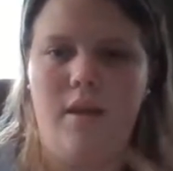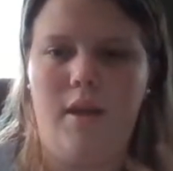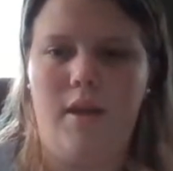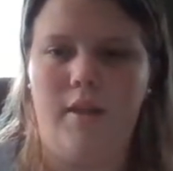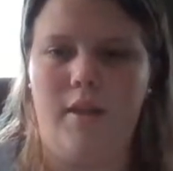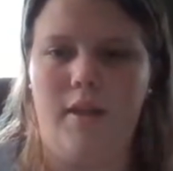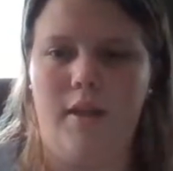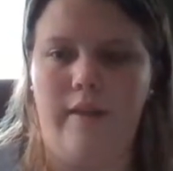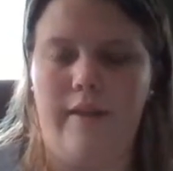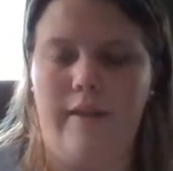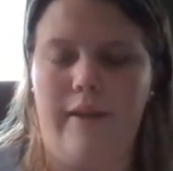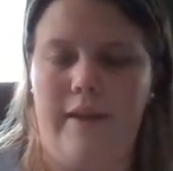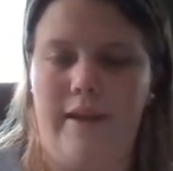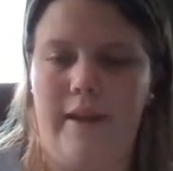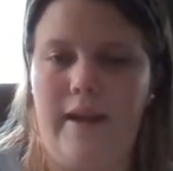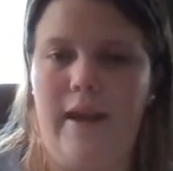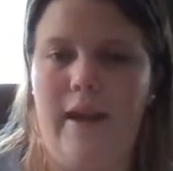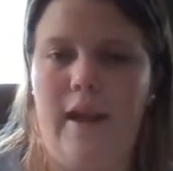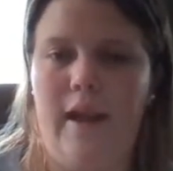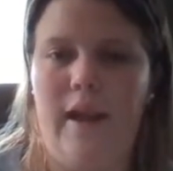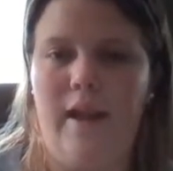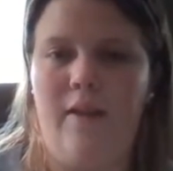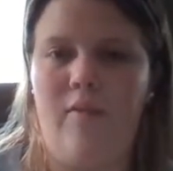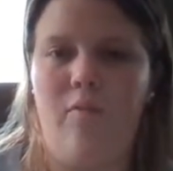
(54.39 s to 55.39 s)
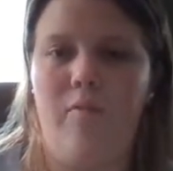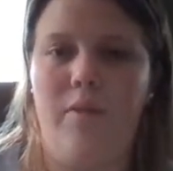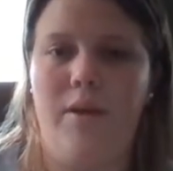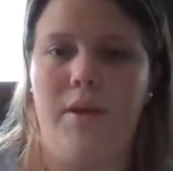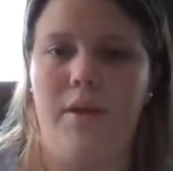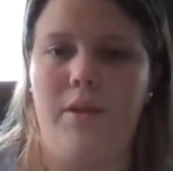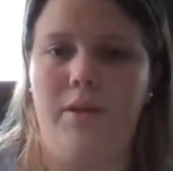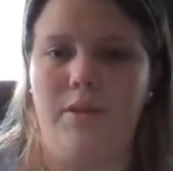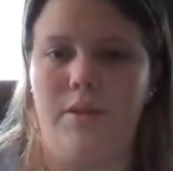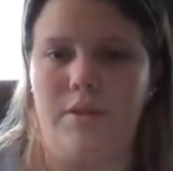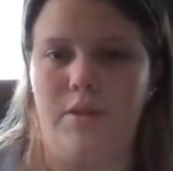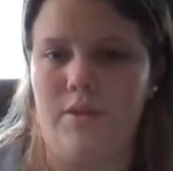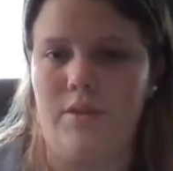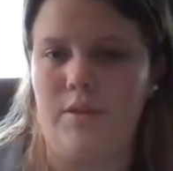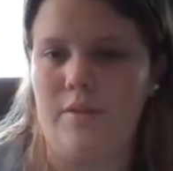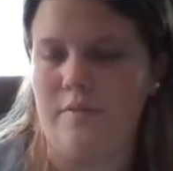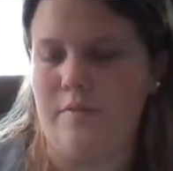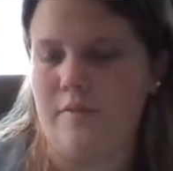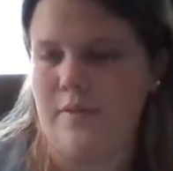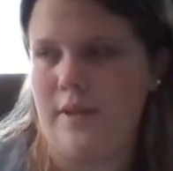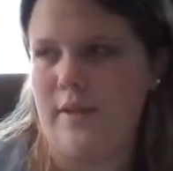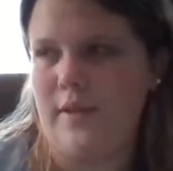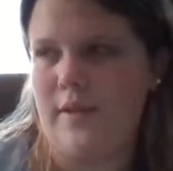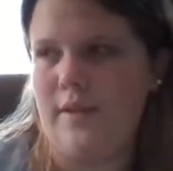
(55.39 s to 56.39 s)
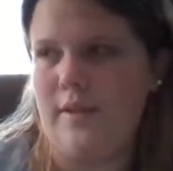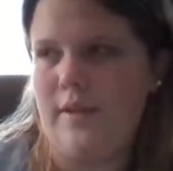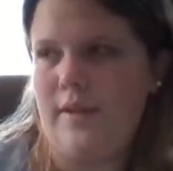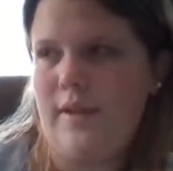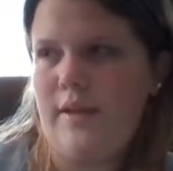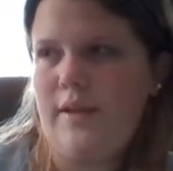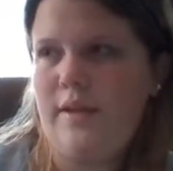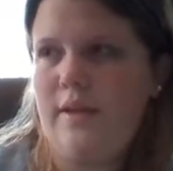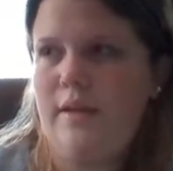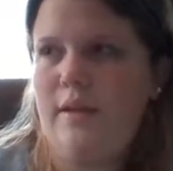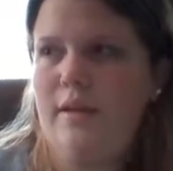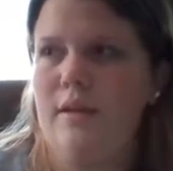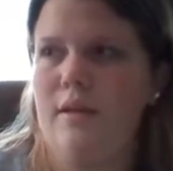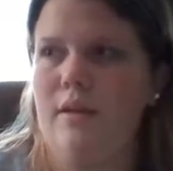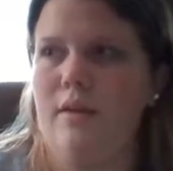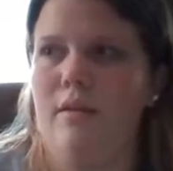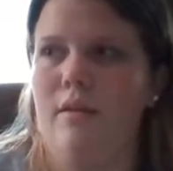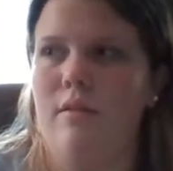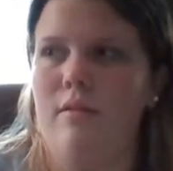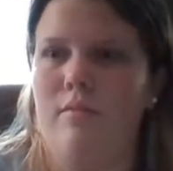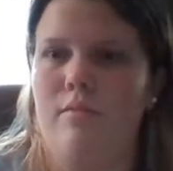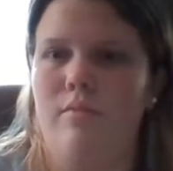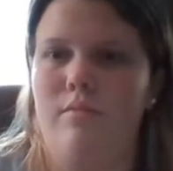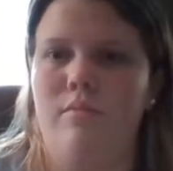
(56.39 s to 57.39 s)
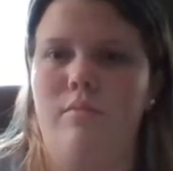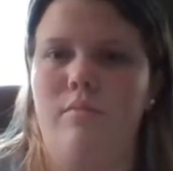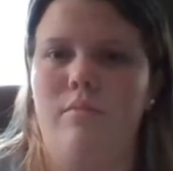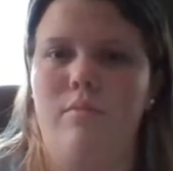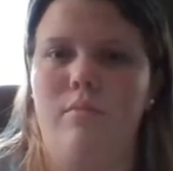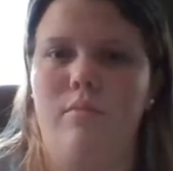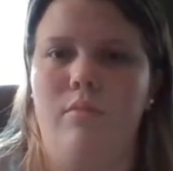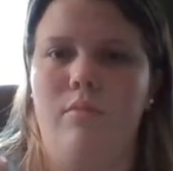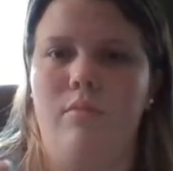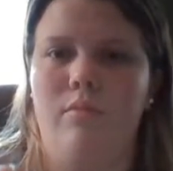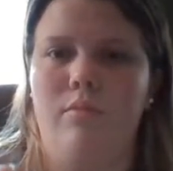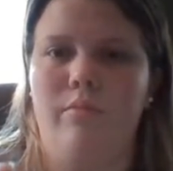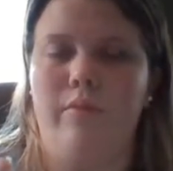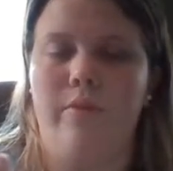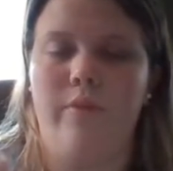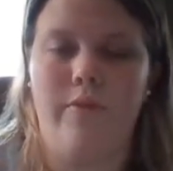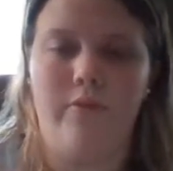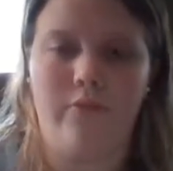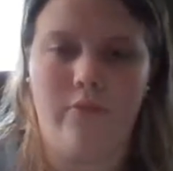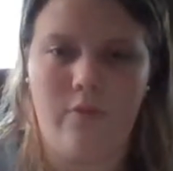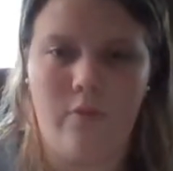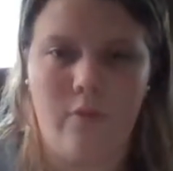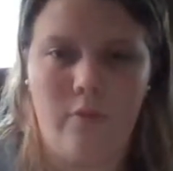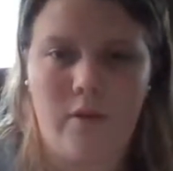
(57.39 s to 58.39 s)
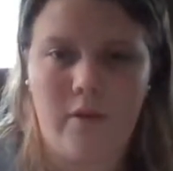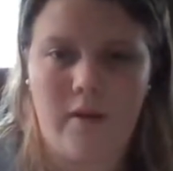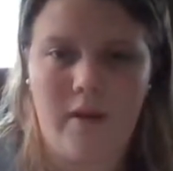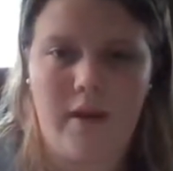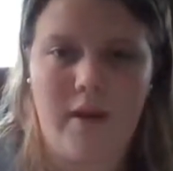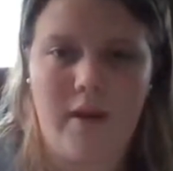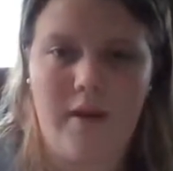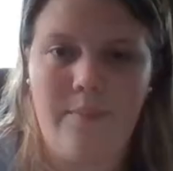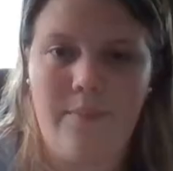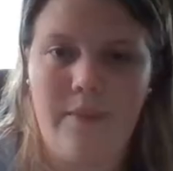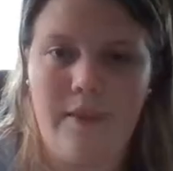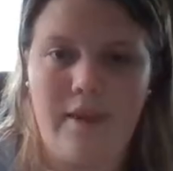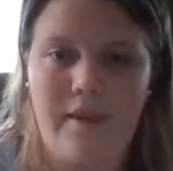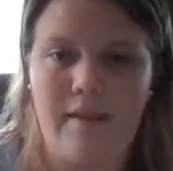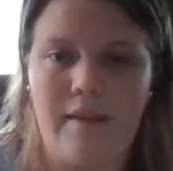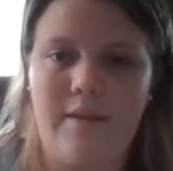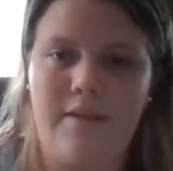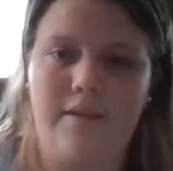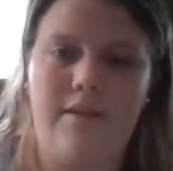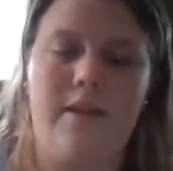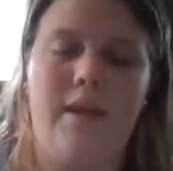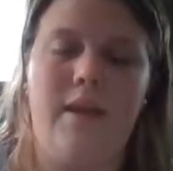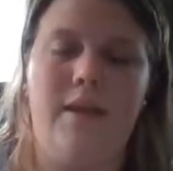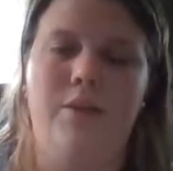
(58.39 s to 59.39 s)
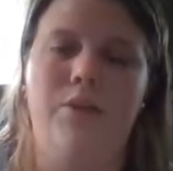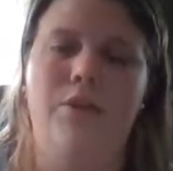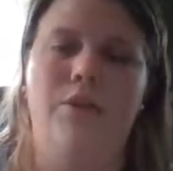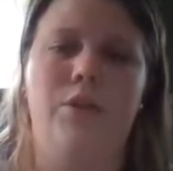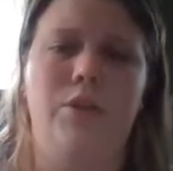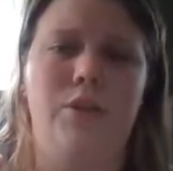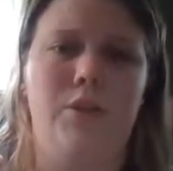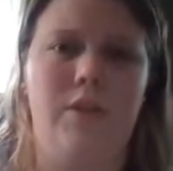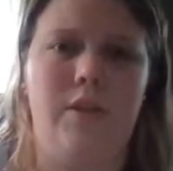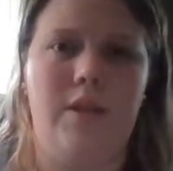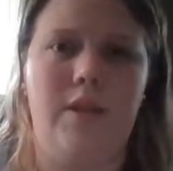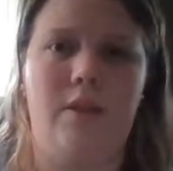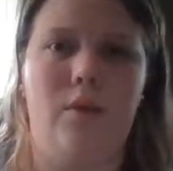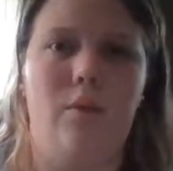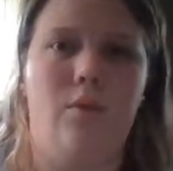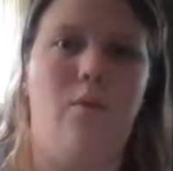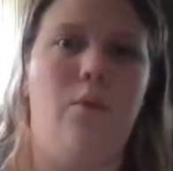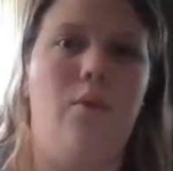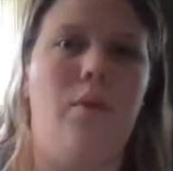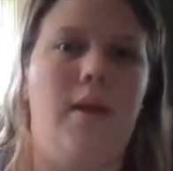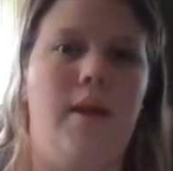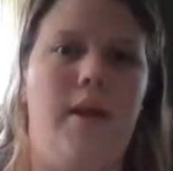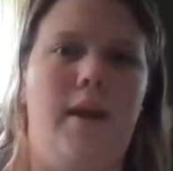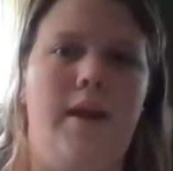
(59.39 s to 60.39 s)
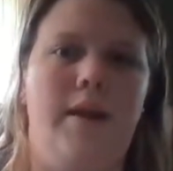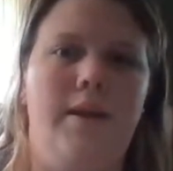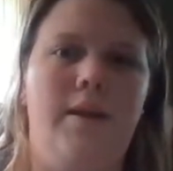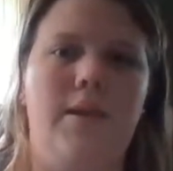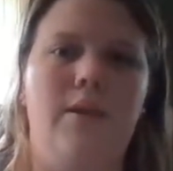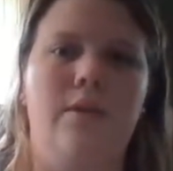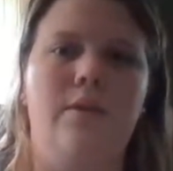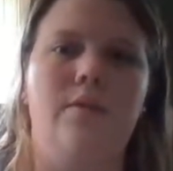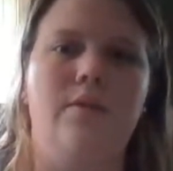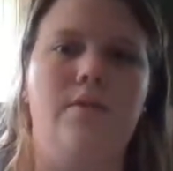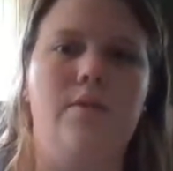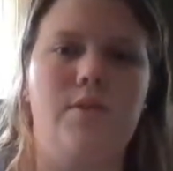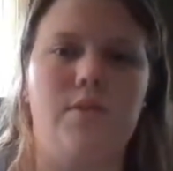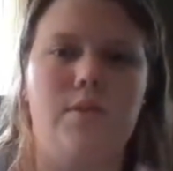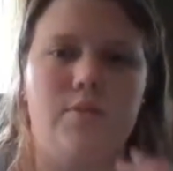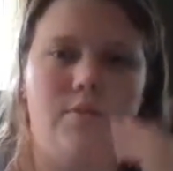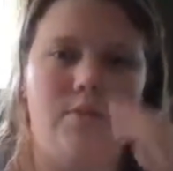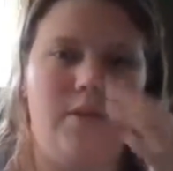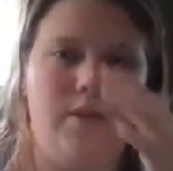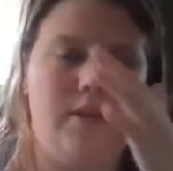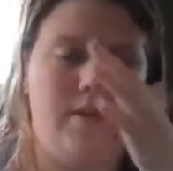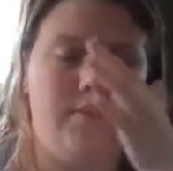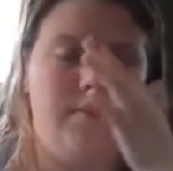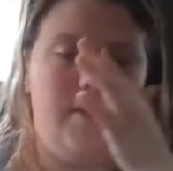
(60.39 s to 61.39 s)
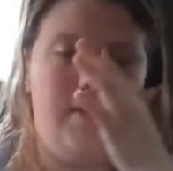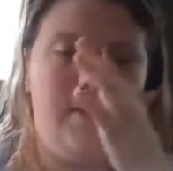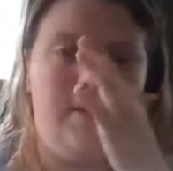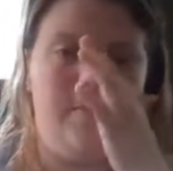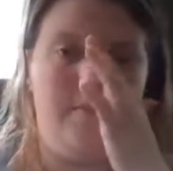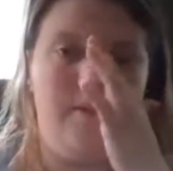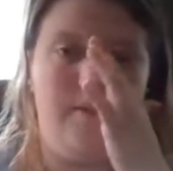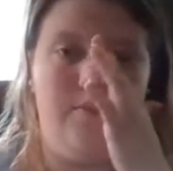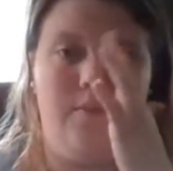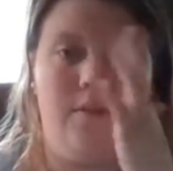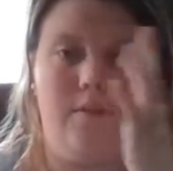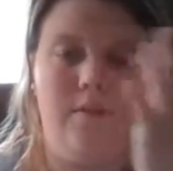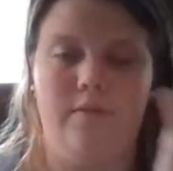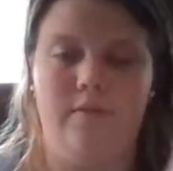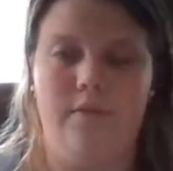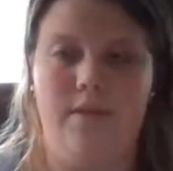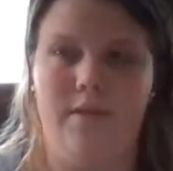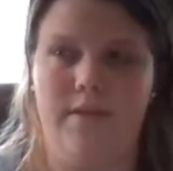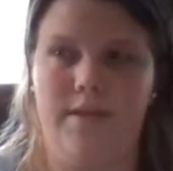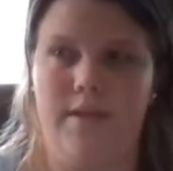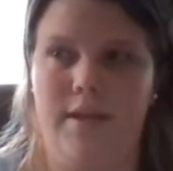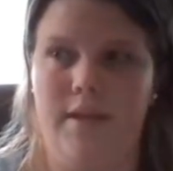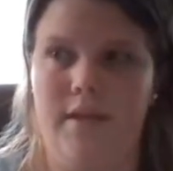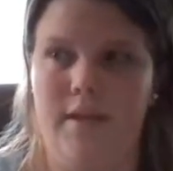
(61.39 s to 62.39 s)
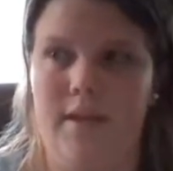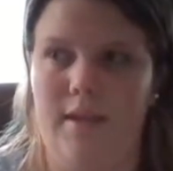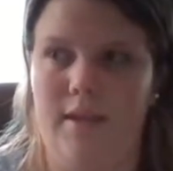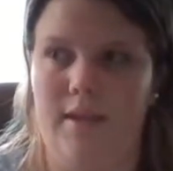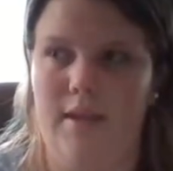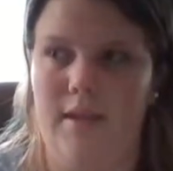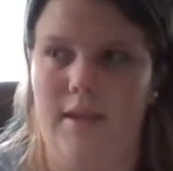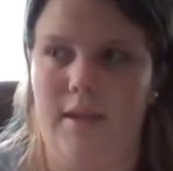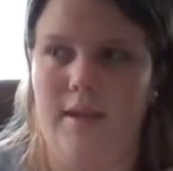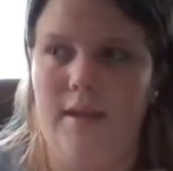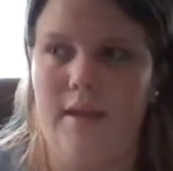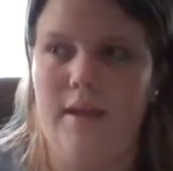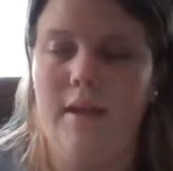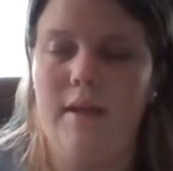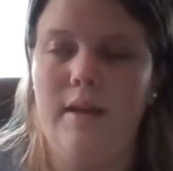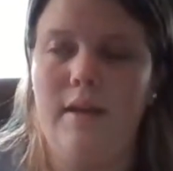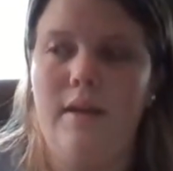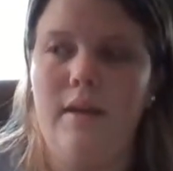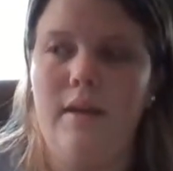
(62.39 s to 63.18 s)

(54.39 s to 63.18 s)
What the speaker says: then like I have pictures of kind of like before I make it to kind of show you like what I use when I make my breakfast, and then like